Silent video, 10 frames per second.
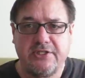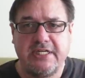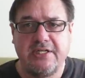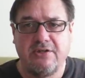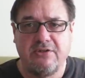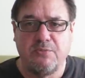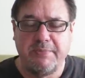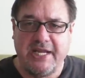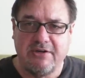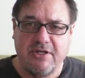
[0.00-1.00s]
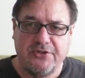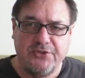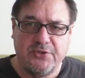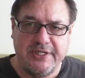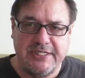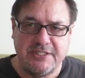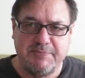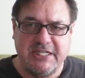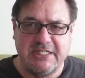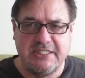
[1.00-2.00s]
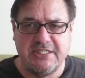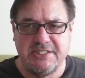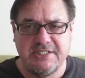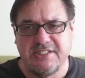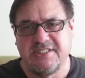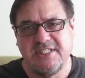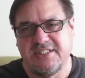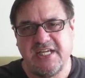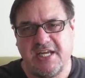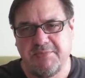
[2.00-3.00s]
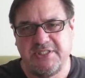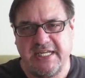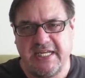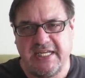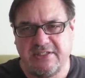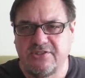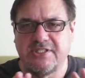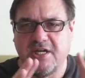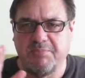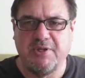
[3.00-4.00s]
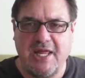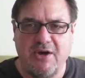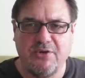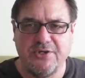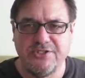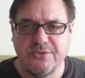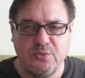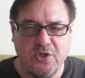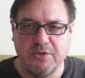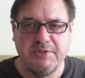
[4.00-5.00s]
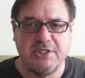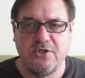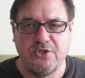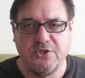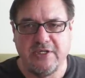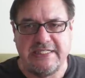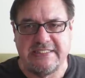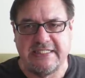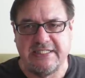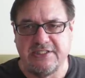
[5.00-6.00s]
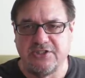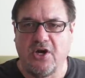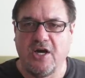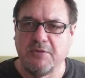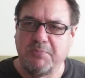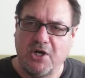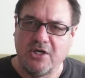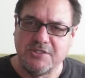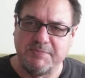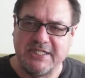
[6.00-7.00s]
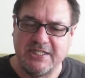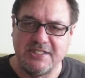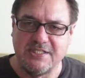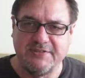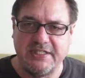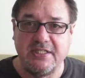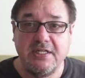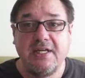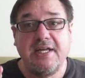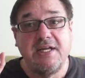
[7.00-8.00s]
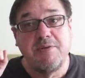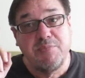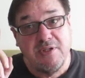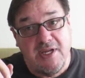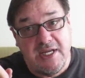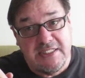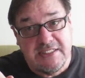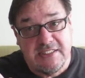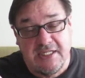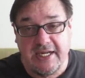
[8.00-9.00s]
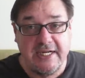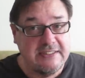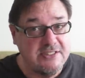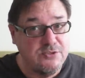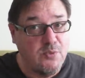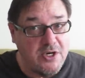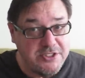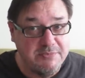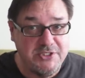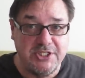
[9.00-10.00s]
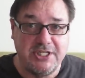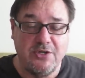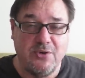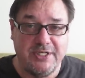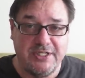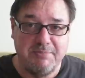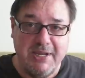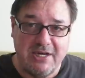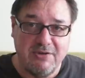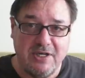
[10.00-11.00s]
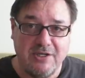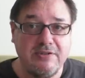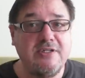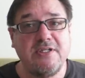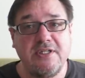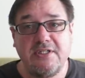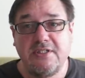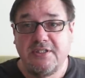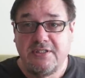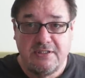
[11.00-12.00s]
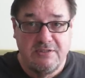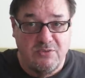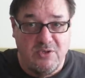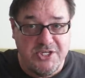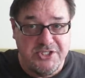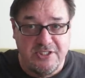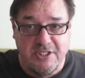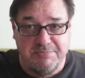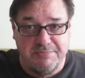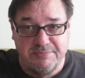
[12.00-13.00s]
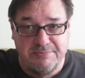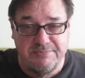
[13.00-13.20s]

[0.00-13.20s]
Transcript: you're going to hear a little background noise because this is the time of day. There's a couple hours. The workmen go crazy. The dog barks because of it. Plus, I got this washing machine going in the background, washing up